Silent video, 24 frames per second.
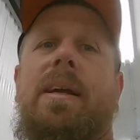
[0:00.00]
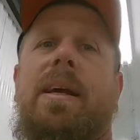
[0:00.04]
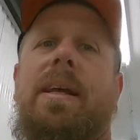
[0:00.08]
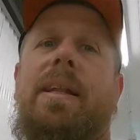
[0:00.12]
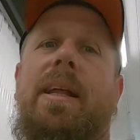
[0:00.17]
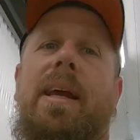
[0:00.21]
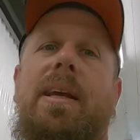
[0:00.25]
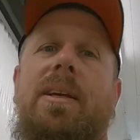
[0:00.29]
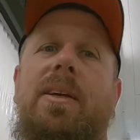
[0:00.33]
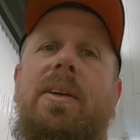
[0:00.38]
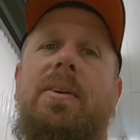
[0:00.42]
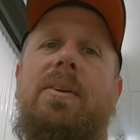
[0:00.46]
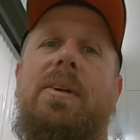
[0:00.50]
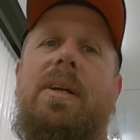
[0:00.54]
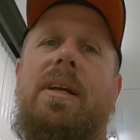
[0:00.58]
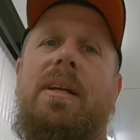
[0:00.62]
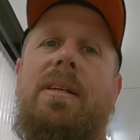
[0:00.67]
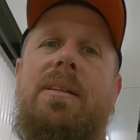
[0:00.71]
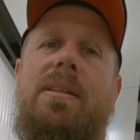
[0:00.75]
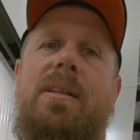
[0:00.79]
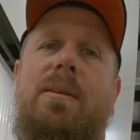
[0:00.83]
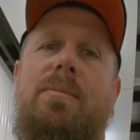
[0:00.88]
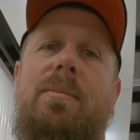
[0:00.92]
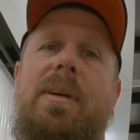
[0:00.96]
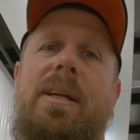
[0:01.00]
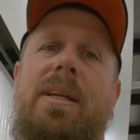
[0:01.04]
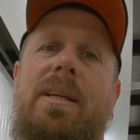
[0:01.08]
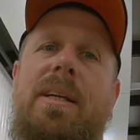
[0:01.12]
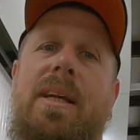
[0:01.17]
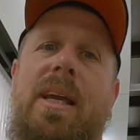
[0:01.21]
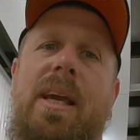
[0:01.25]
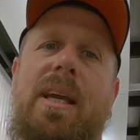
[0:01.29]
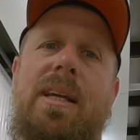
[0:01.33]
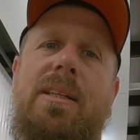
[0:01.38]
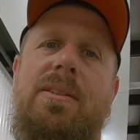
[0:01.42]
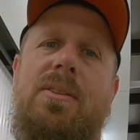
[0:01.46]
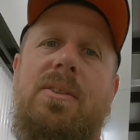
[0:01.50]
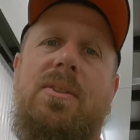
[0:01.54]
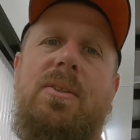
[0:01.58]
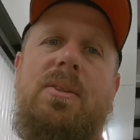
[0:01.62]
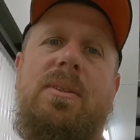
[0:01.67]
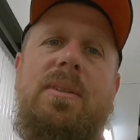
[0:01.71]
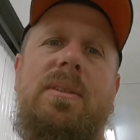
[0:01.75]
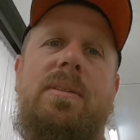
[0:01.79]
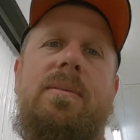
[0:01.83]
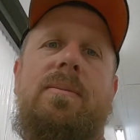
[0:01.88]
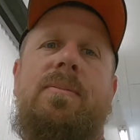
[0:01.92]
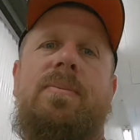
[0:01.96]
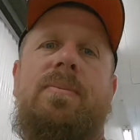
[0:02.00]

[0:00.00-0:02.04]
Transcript: and that unit ended up getting canceled.